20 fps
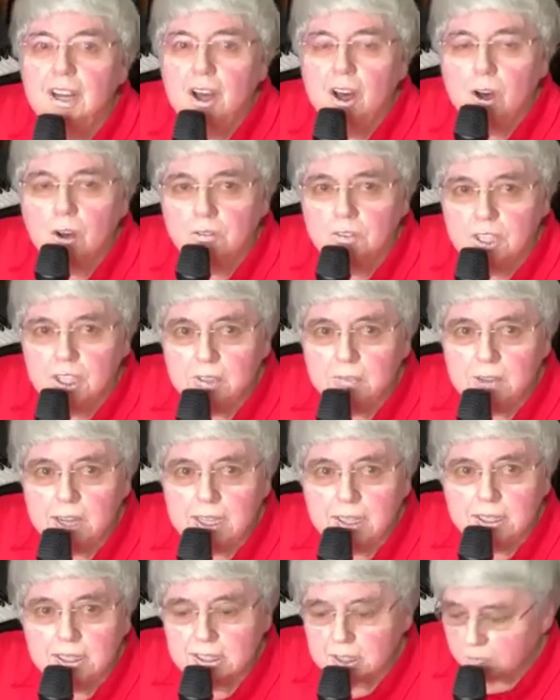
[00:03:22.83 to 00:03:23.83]
the
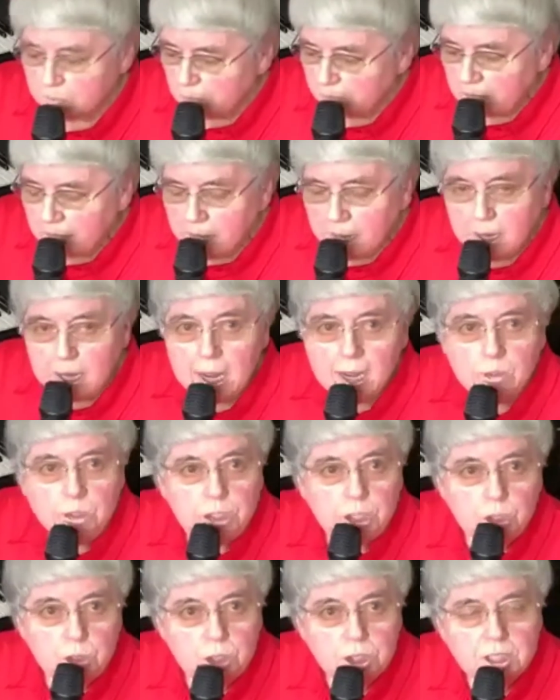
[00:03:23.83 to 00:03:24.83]
events. Now, due
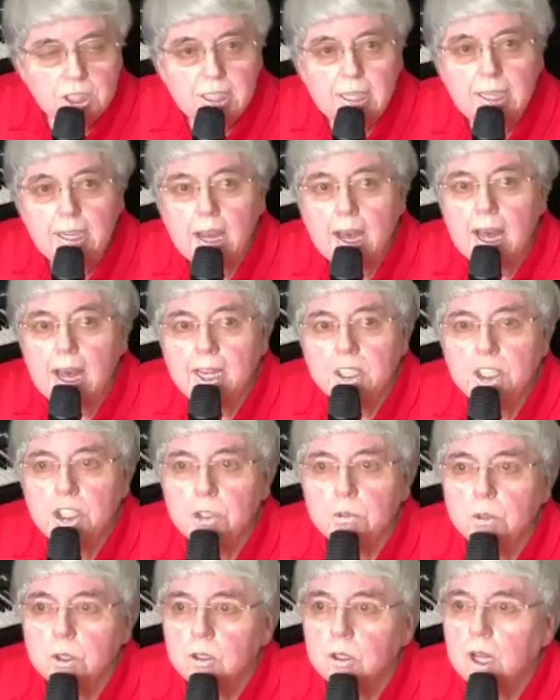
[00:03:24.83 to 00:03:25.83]
to the
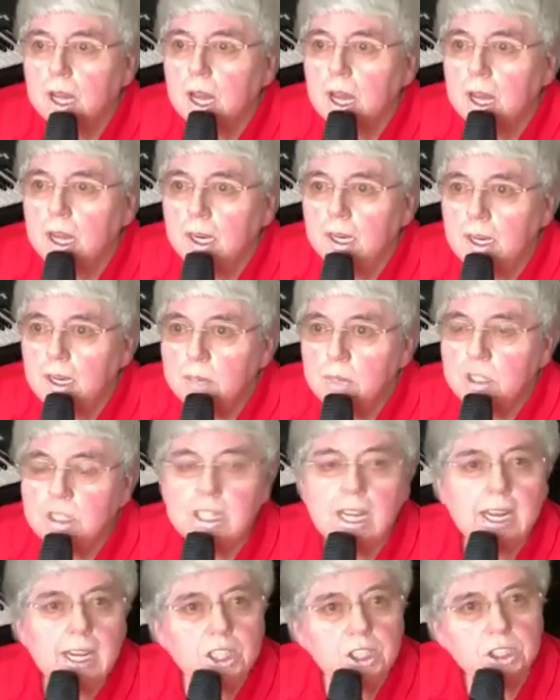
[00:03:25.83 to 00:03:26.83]
actual
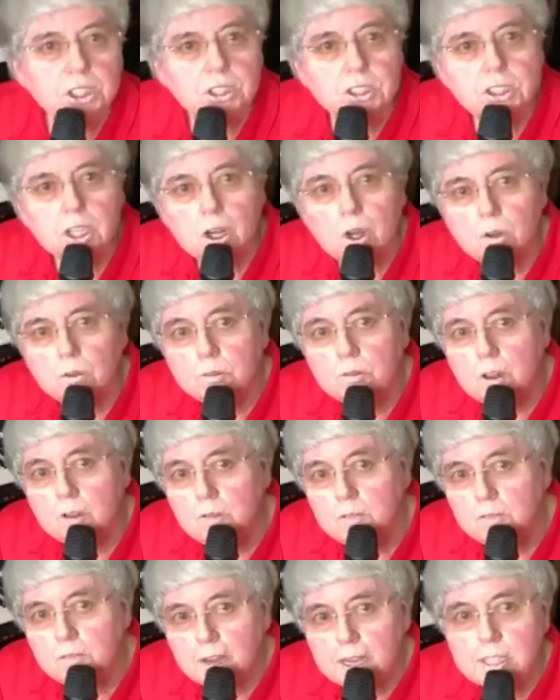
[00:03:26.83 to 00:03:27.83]
limitations of
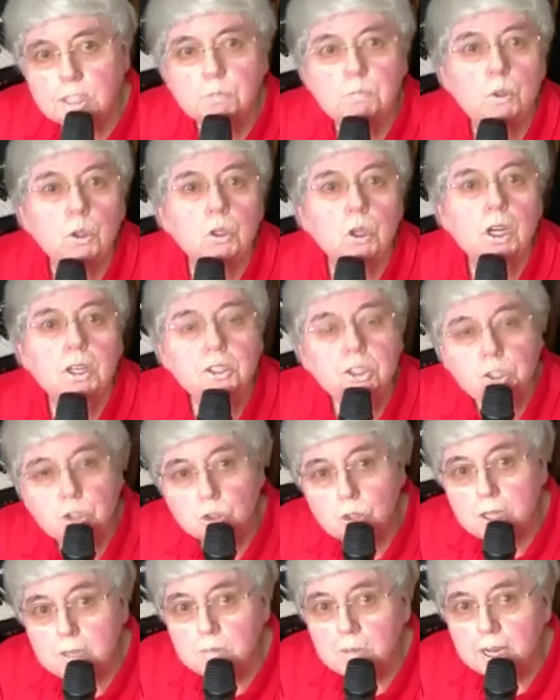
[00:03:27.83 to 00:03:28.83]
Facebook
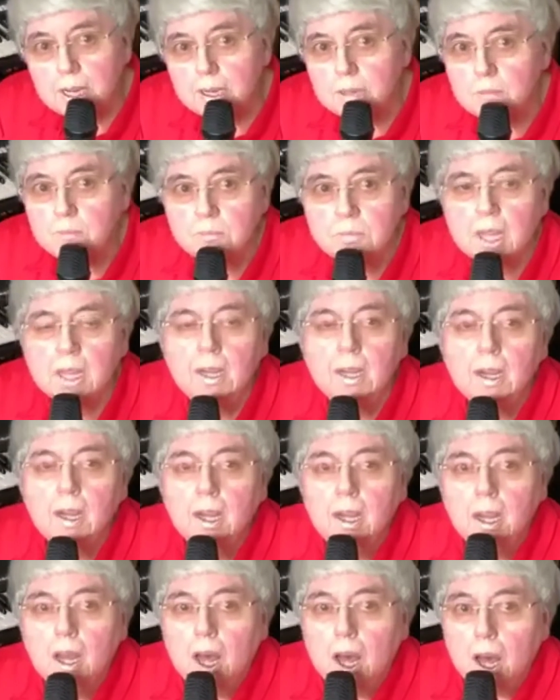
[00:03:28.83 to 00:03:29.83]
streaming,
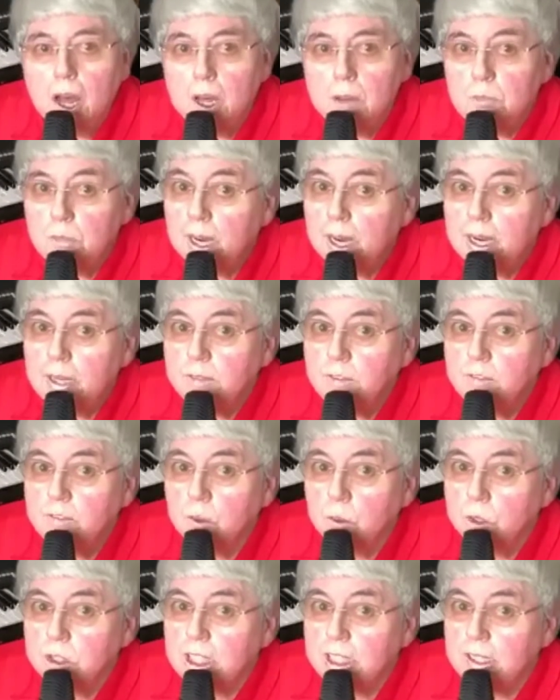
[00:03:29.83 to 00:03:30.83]
I'm playing for
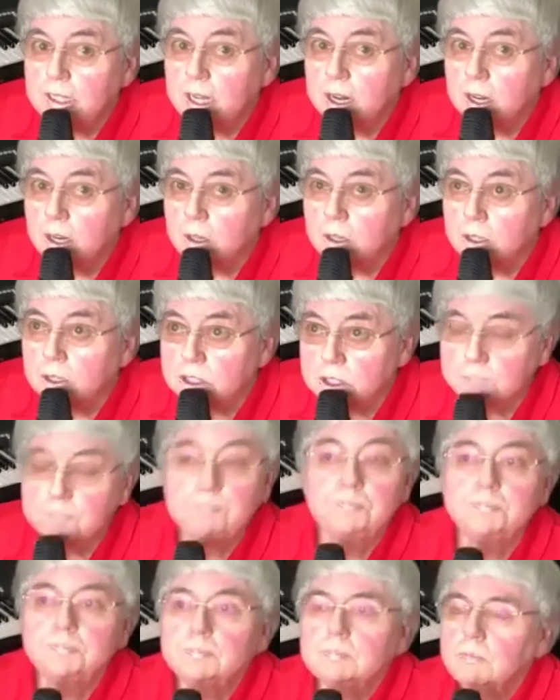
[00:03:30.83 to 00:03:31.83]
14 hours.
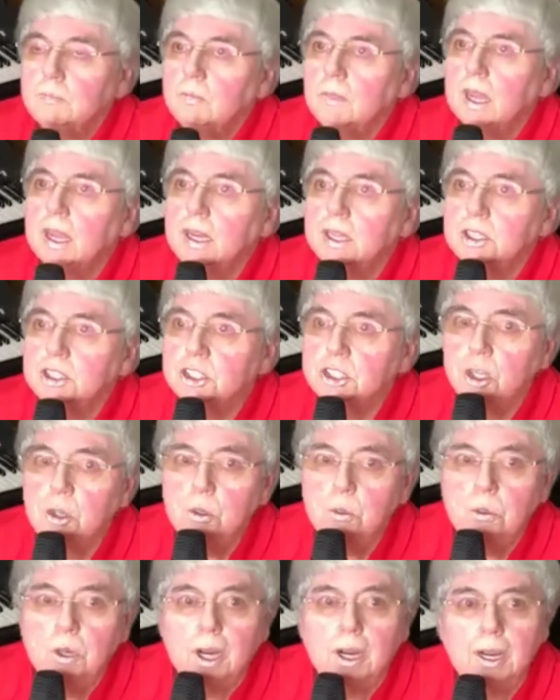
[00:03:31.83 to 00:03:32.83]
So
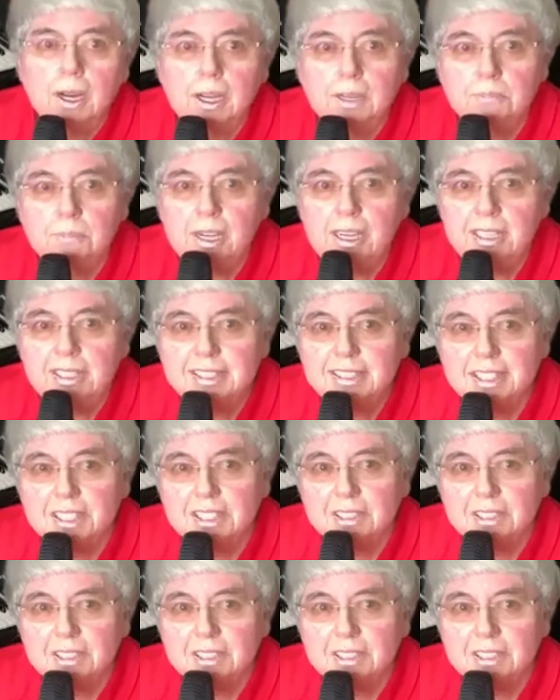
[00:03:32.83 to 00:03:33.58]
it means that